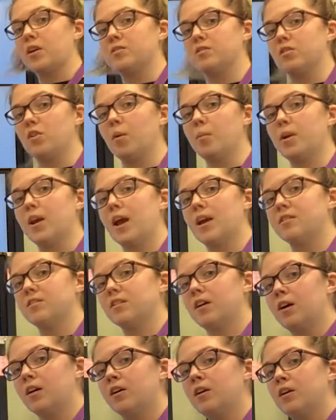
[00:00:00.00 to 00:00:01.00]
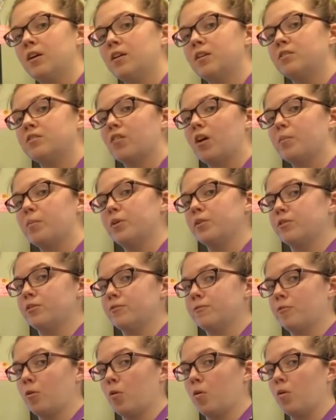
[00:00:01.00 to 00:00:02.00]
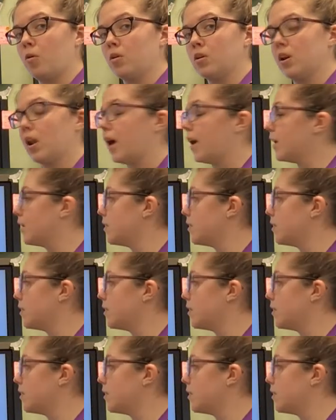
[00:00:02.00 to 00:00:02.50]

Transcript: denominator, so I put a 4 like